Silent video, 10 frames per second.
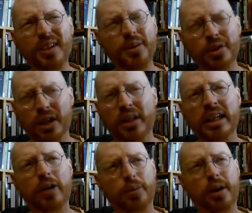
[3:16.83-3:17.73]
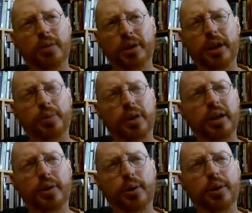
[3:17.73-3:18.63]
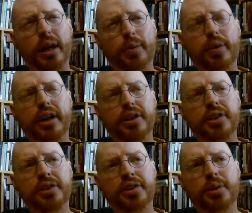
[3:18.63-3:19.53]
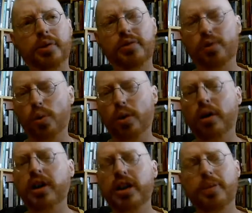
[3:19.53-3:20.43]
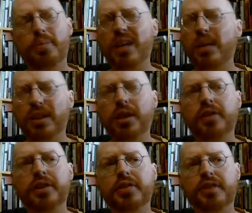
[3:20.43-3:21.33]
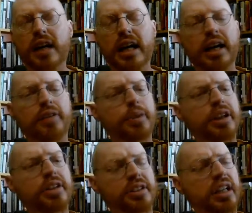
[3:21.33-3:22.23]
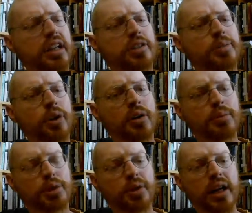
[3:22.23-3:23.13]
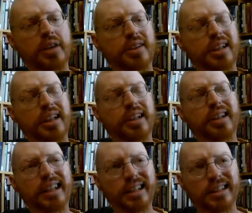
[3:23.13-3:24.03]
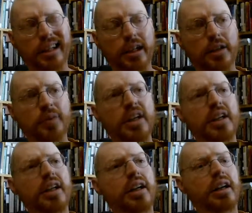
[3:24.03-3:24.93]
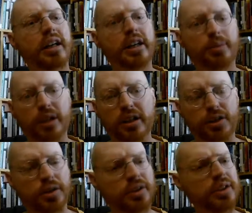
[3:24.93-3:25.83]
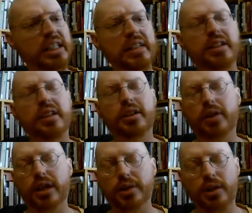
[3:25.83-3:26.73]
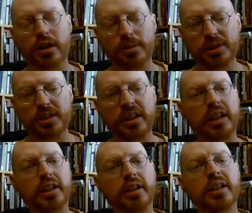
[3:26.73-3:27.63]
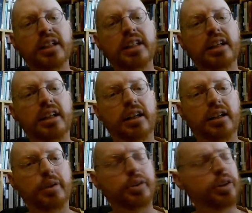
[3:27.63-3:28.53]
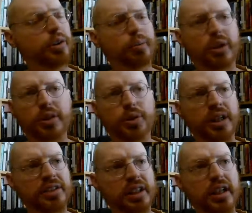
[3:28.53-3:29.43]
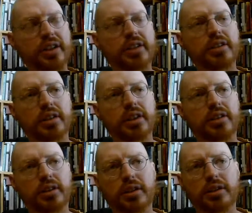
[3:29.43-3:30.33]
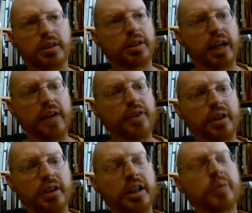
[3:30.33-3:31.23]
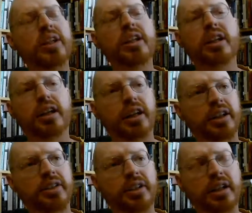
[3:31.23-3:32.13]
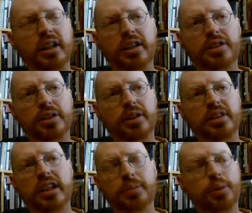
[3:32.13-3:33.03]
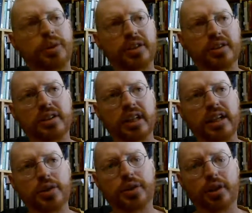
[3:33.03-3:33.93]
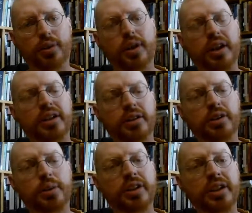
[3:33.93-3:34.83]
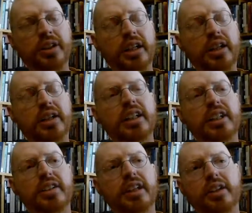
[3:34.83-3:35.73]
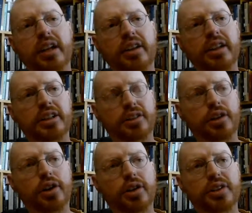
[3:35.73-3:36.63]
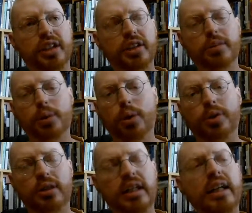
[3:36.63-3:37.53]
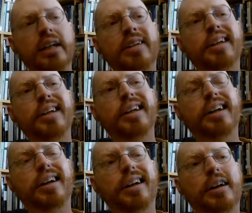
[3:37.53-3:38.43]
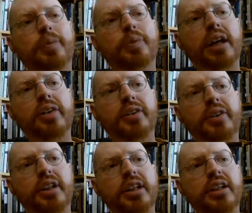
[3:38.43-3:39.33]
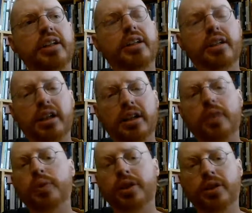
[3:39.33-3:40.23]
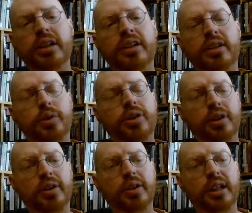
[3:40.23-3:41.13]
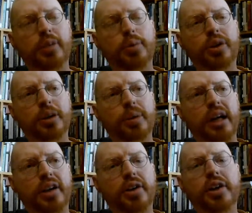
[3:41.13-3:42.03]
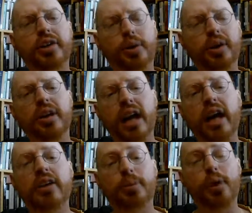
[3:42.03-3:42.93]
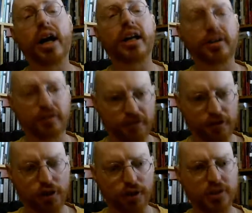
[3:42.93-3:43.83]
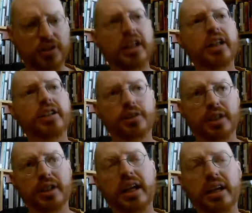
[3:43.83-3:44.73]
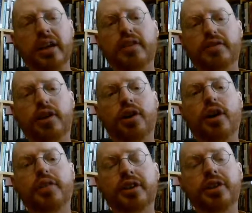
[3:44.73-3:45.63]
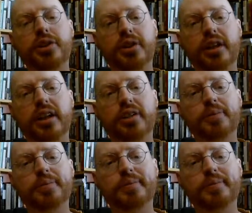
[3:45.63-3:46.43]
which I think I would probably upgrade the whole operation to a four, maybe even a five, because it takes some arm strength to get it in there uh, and because you're underneath it, you got your arms in the air. Uh, you know, the blood drains out. It's a it's it's a heavy thing. Again, uh, so the second point is it's actually threading the new one in there that I think is the hardest, getting the bolt aligned. Um, and the and when you're in when you're under there, putting it back on, go ahead and hang the bracket first so that it cannot fall off and hit you in the head.